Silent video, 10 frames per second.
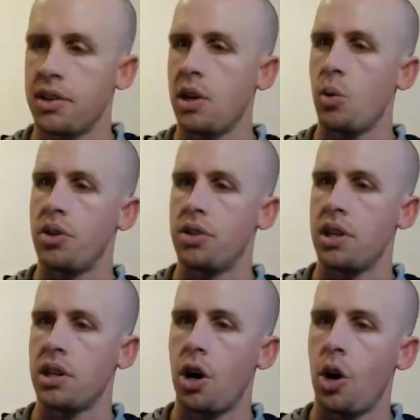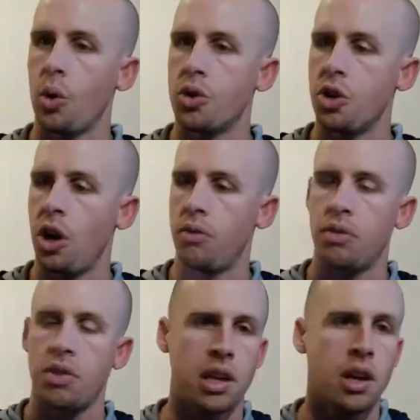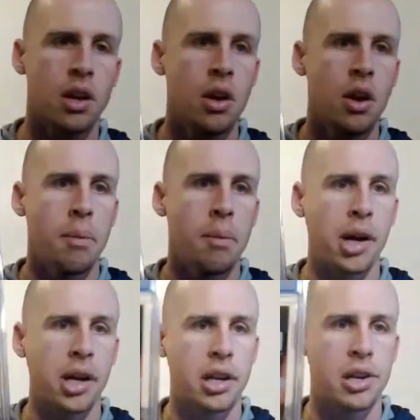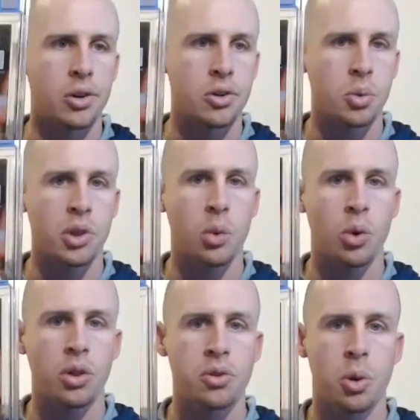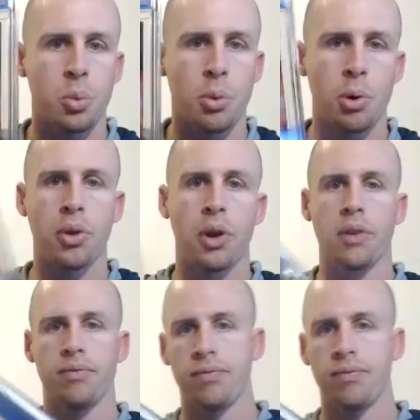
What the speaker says: he was the coach of the Buccaneers when they won the Super Bowl there.